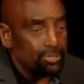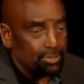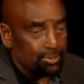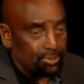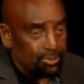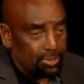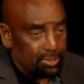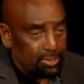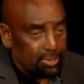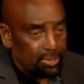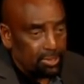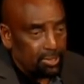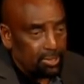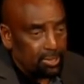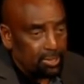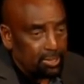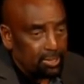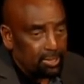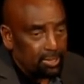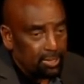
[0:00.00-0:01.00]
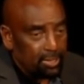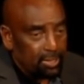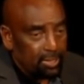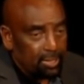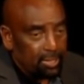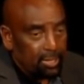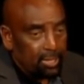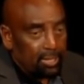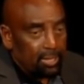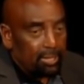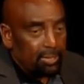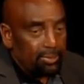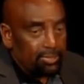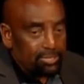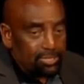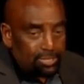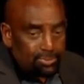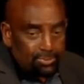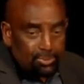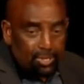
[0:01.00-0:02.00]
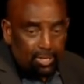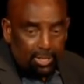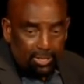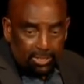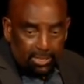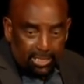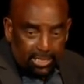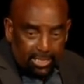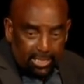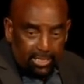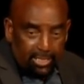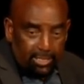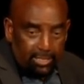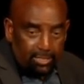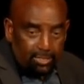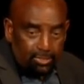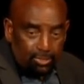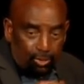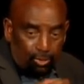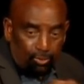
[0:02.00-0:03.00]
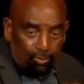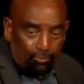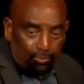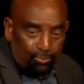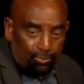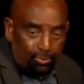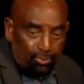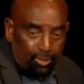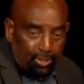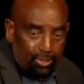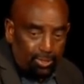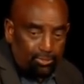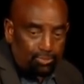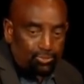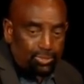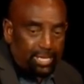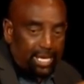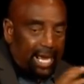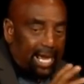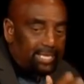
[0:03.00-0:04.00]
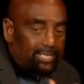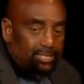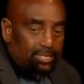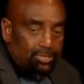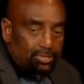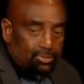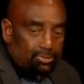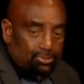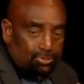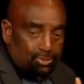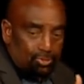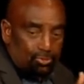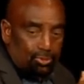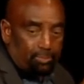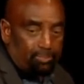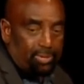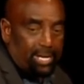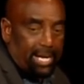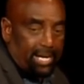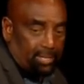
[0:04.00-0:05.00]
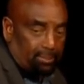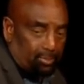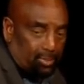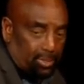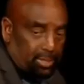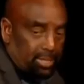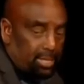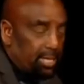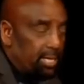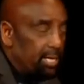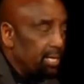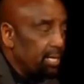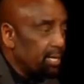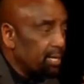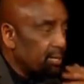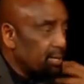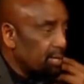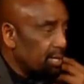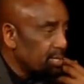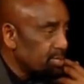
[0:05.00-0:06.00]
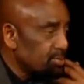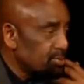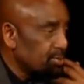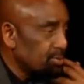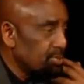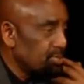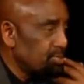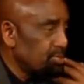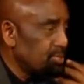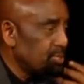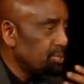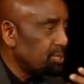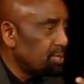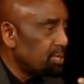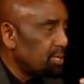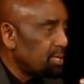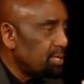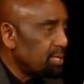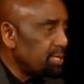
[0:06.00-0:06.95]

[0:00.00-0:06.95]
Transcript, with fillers: to do it. Just because a kid is reacting to someone pat them on the head or kiss on the cheek,